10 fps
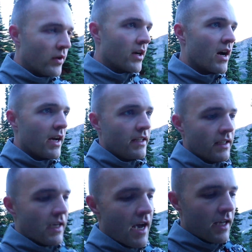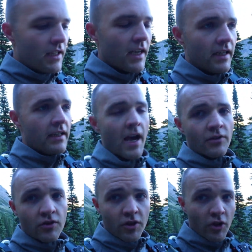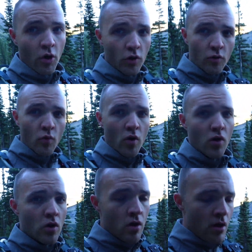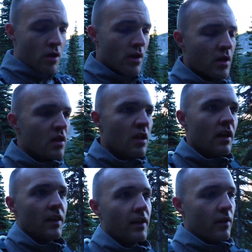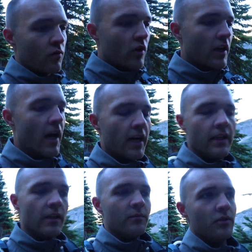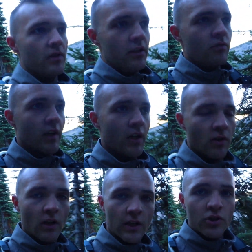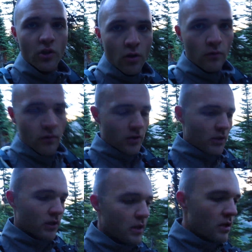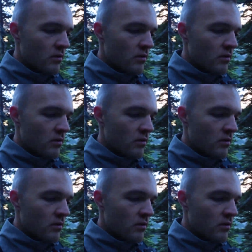We are hiking Highline out to the garden wall and then we're gonna hike up to the Grinnell Glacier overlook.